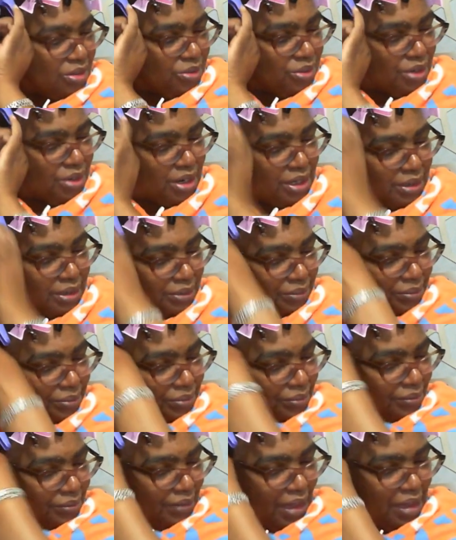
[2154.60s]
I
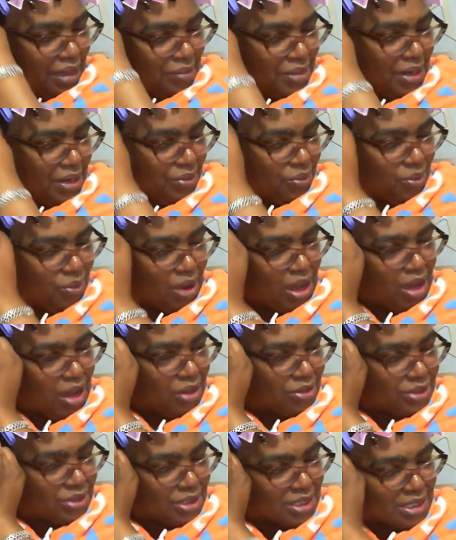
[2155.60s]
mean,
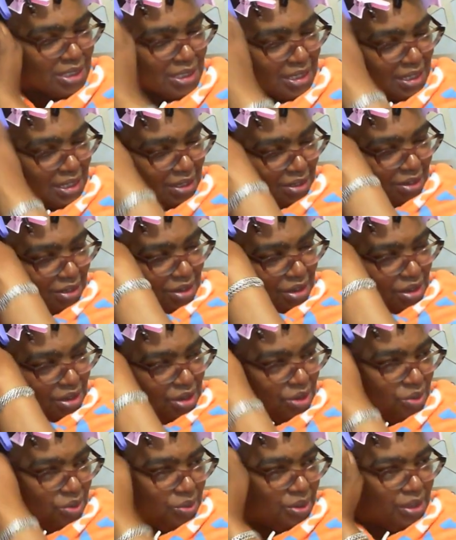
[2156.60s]
wow, just
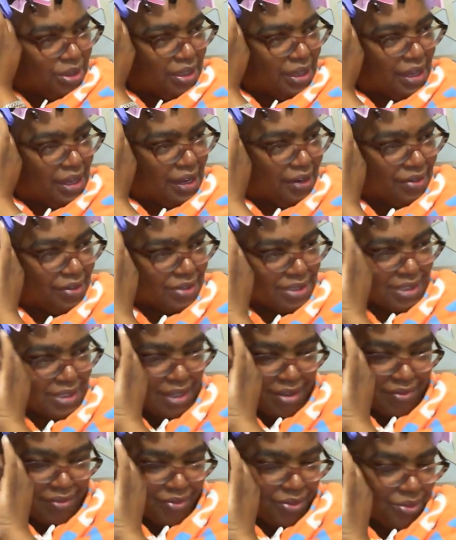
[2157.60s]
seeing where their hair is
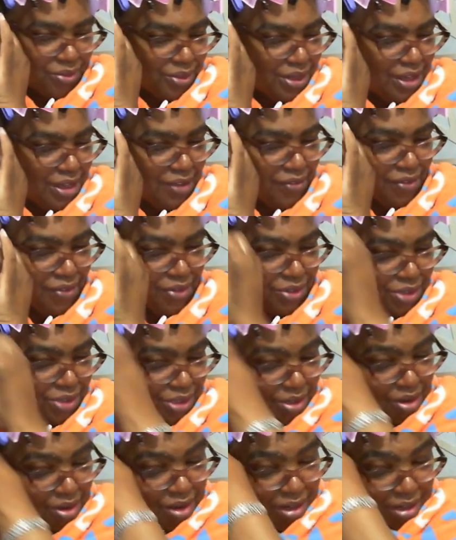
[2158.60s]
now from when they first
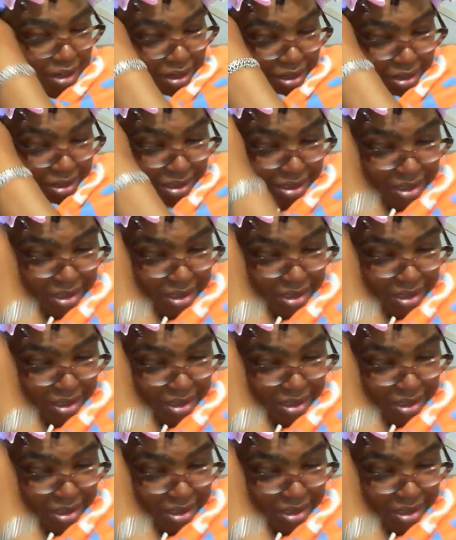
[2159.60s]
started, it's